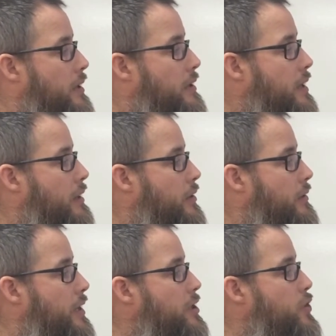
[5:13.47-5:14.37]
They learn
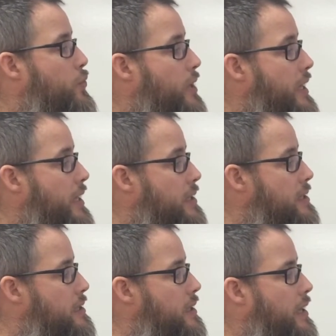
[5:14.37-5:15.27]
that
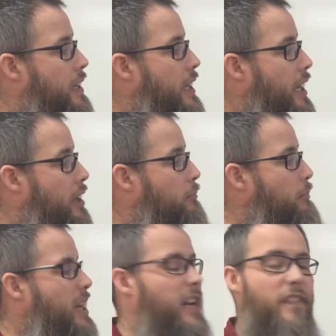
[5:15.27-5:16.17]
trees help
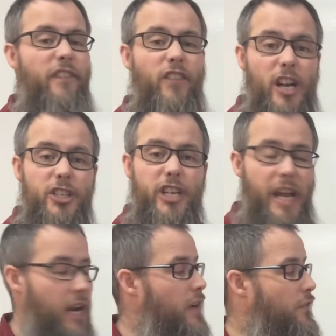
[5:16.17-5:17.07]
make fresh
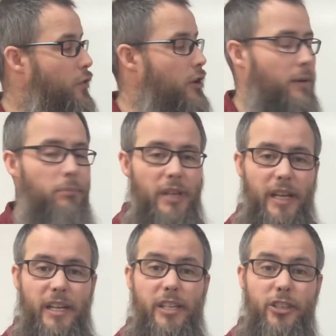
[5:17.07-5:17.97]
air for our
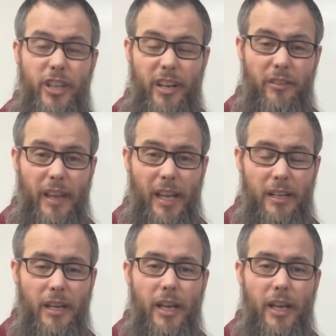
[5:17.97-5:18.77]
planet. Do you hear that?